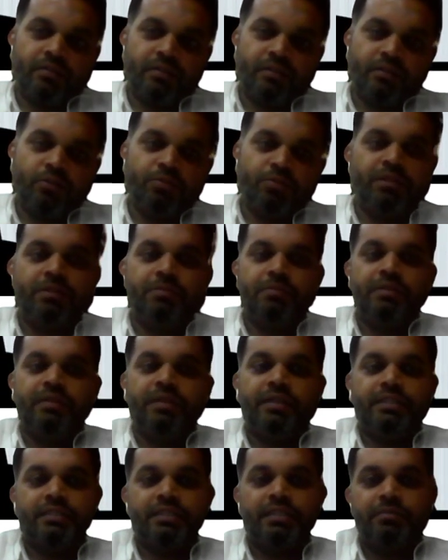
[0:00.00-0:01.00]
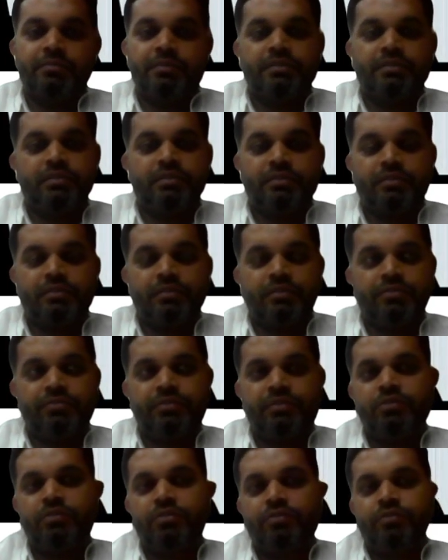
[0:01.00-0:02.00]
You might be asking me, sir, if
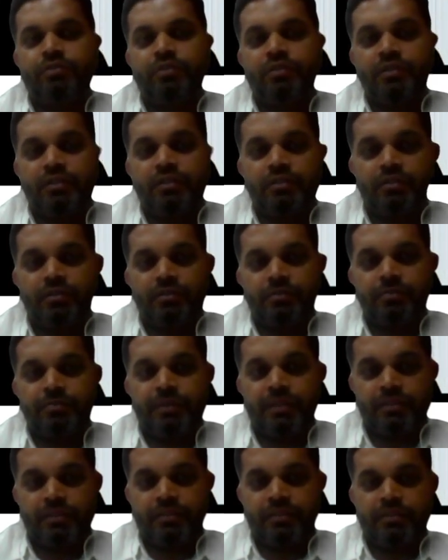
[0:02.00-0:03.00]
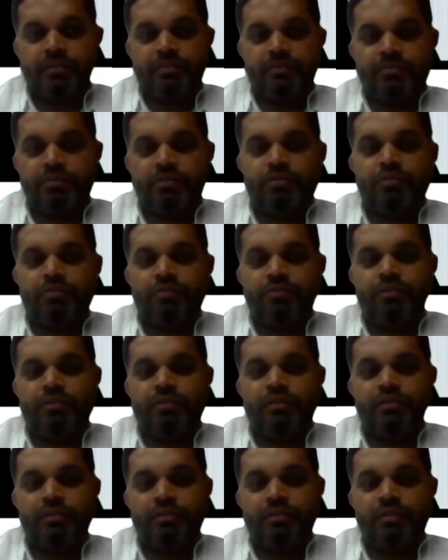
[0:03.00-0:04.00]
we go for an patent, if we go for
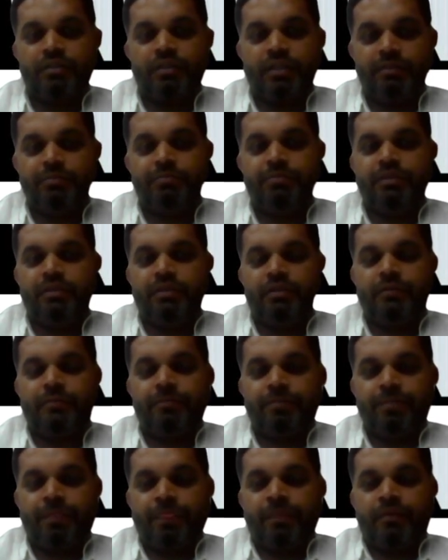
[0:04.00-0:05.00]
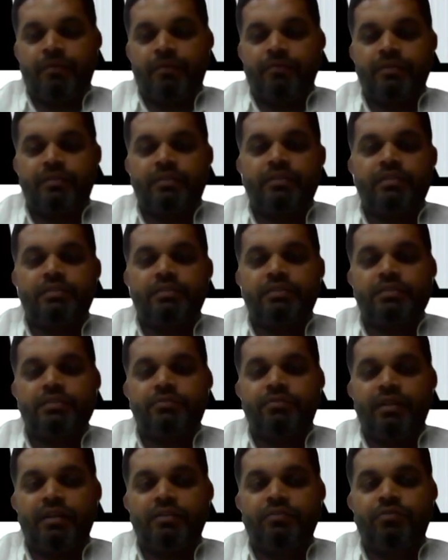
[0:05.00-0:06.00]
an IPR, whether this is
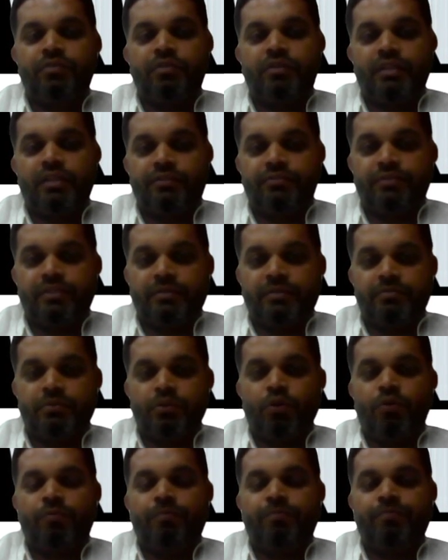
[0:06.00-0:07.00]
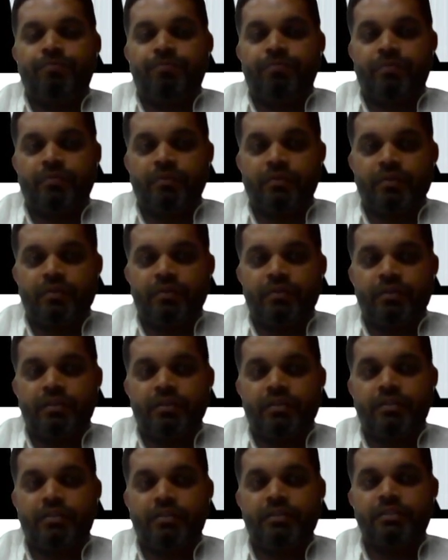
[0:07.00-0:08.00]
valid for lifetime? No,
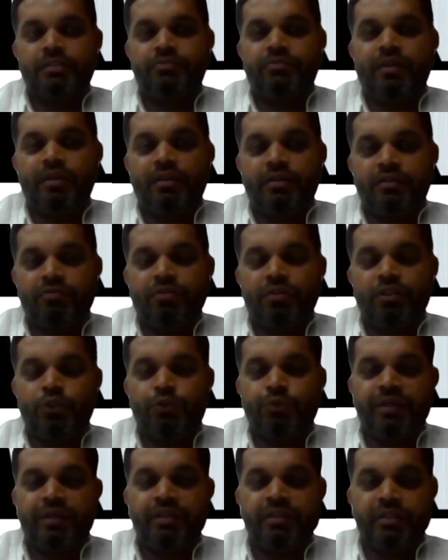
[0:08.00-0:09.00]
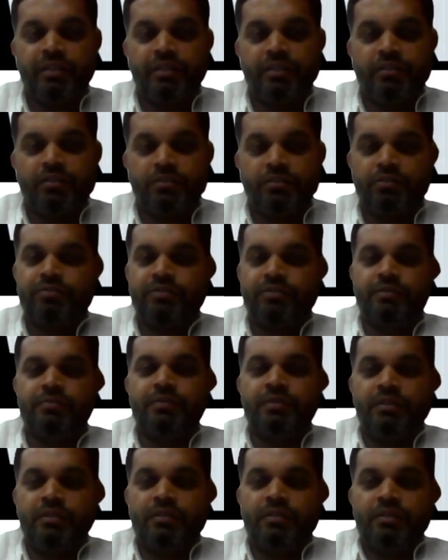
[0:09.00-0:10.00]
it is valid for 20 years of time.
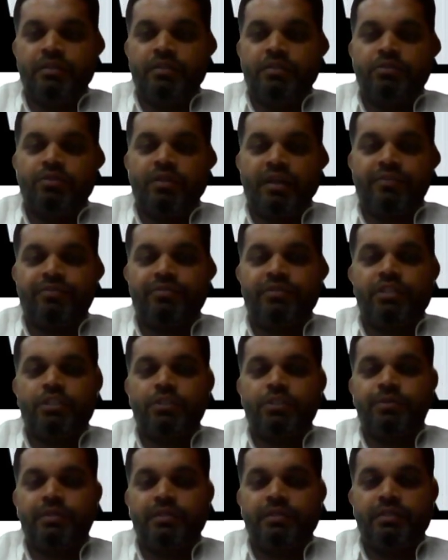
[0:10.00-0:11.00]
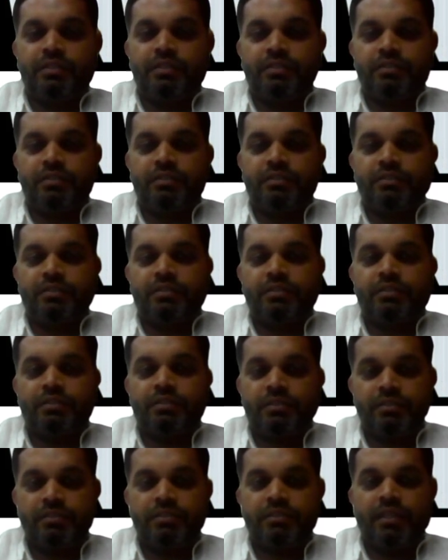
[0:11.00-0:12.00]
So after 20 years,
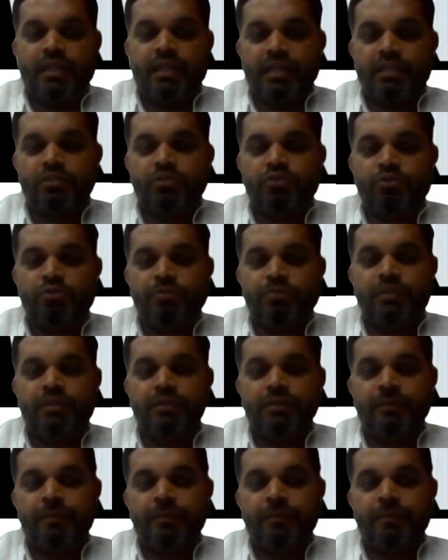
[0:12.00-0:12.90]
this has to be